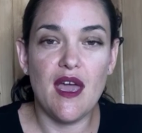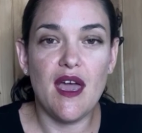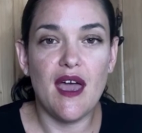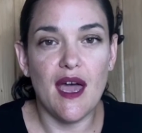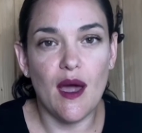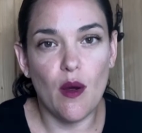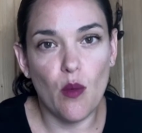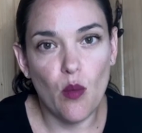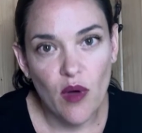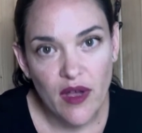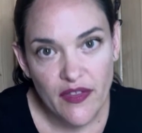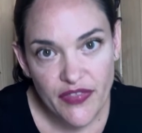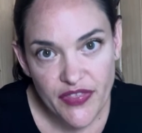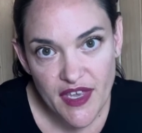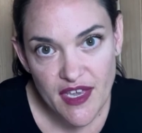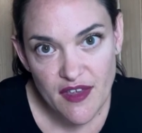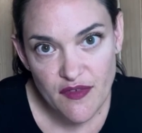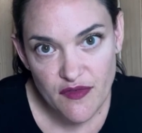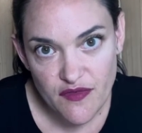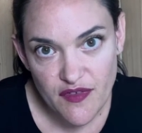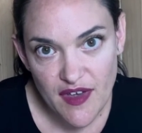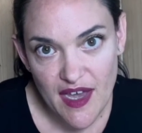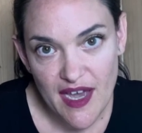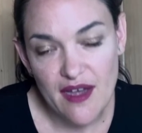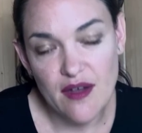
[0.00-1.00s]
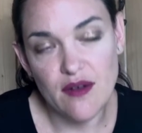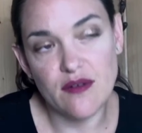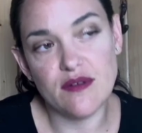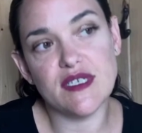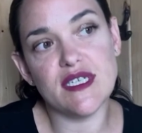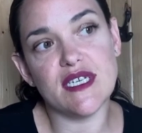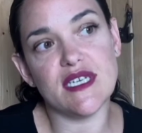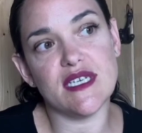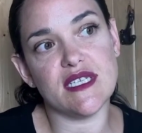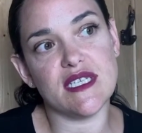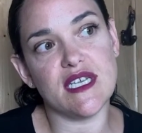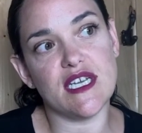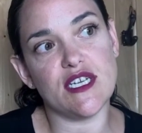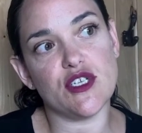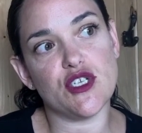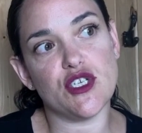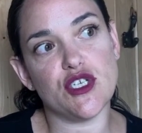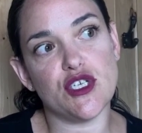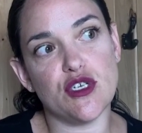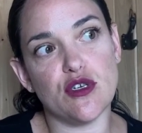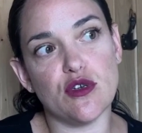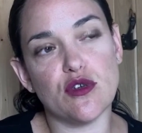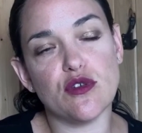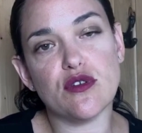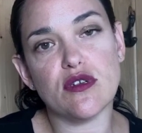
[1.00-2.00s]
And what they found is that
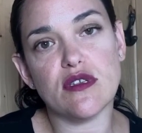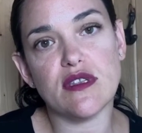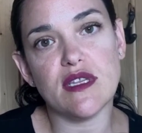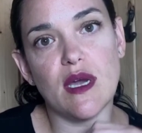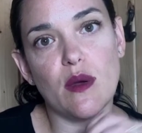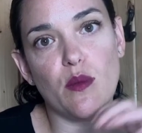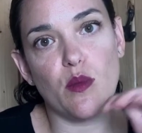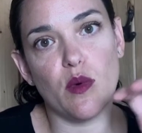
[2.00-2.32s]
children that